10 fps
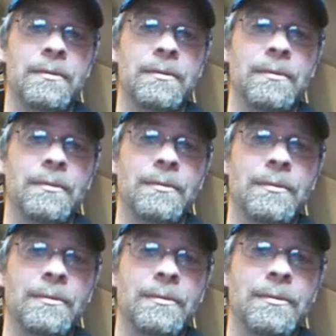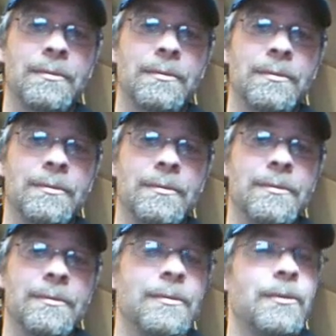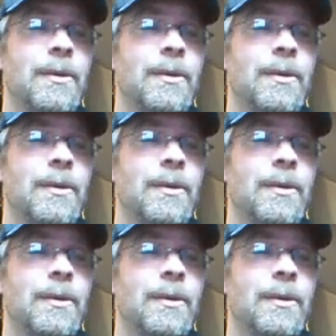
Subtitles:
[no speech]